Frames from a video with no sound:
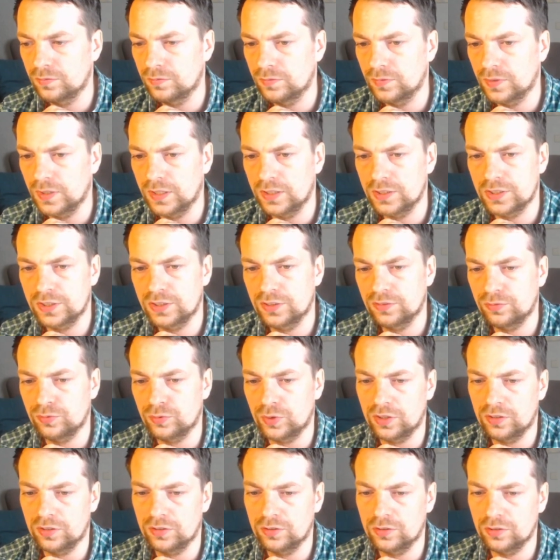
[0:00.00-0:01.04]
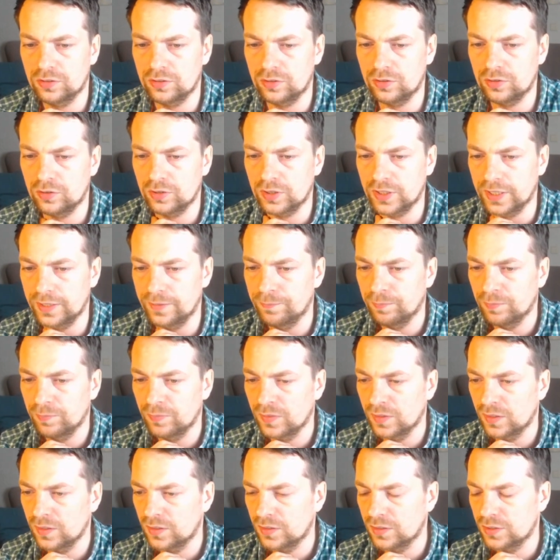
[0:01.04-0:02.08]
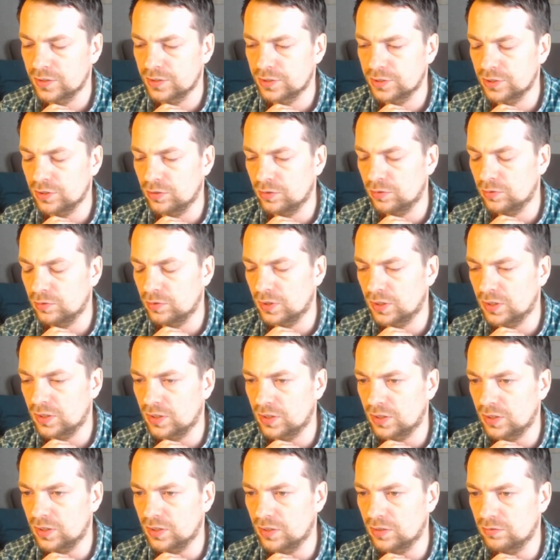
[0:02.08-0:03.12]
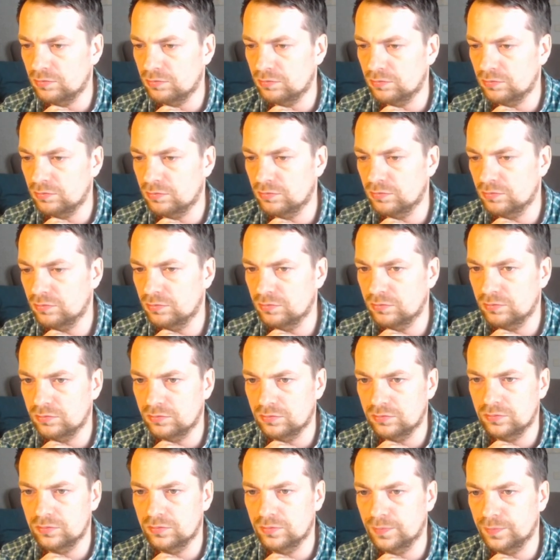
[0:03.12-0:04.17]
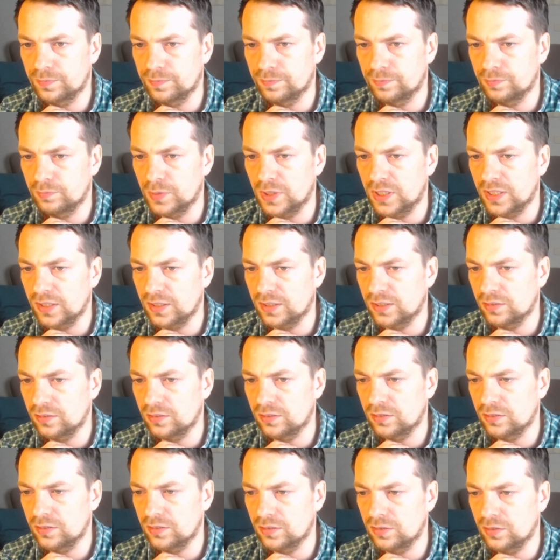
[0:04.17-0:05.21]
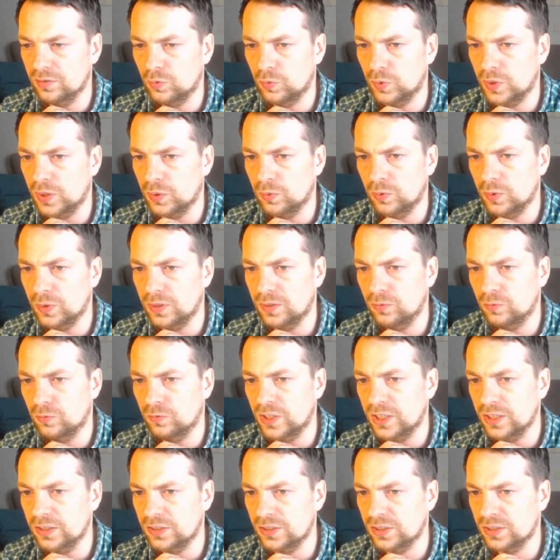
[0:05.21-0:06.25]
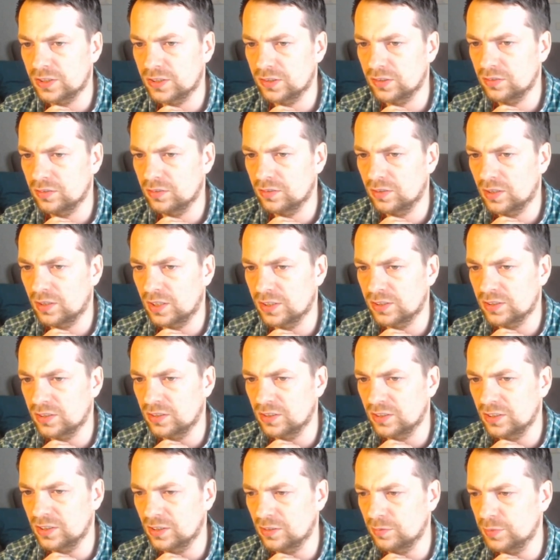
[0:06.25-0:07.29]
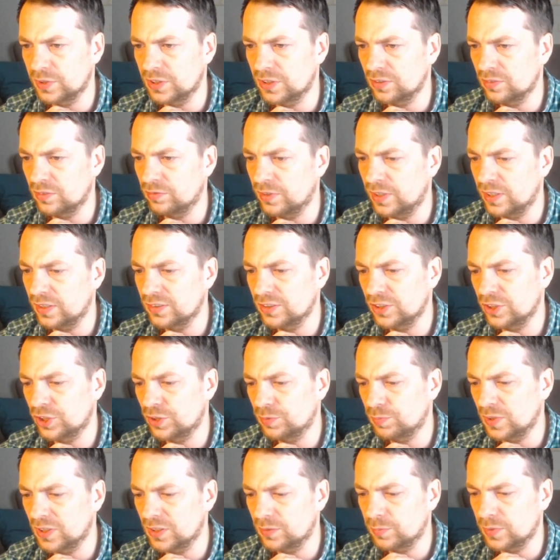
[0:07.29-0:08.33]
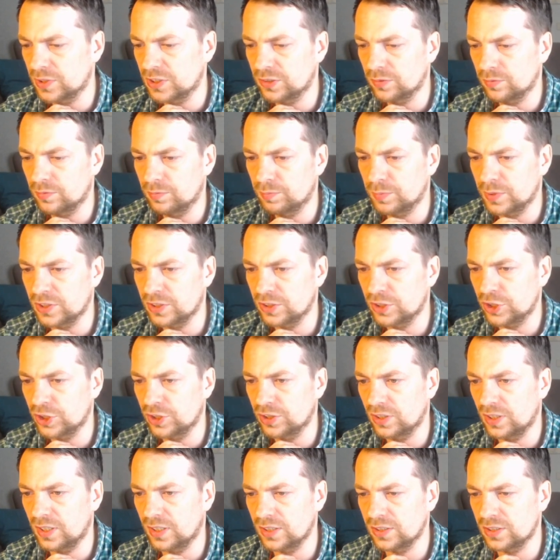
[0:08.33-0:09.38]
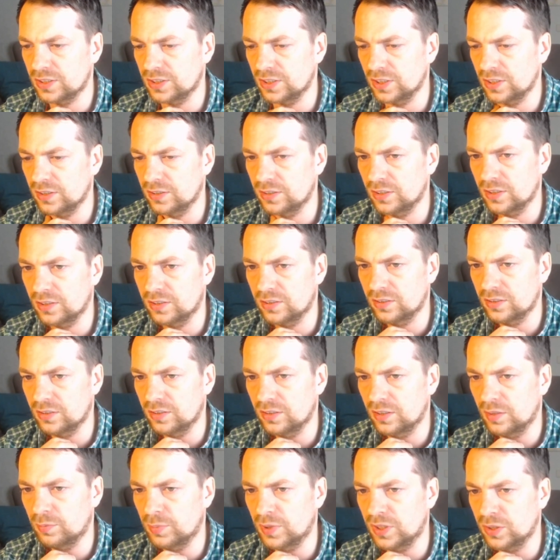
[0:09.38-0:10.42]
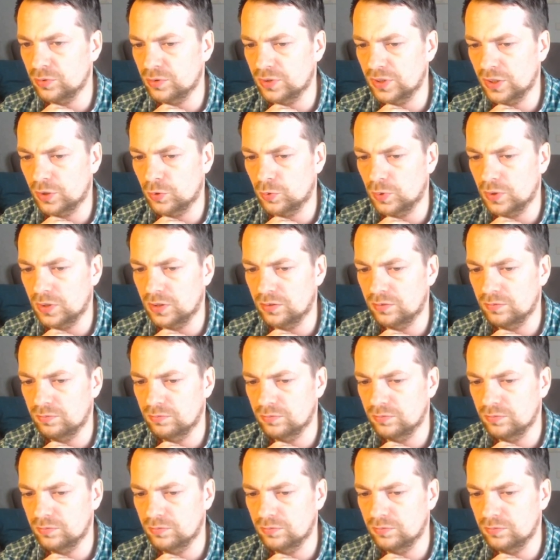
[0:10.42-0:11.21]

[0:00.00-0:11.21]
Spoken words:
And c4. Okay. So black, white has a little bit advantage, but position, I'd say that about equal.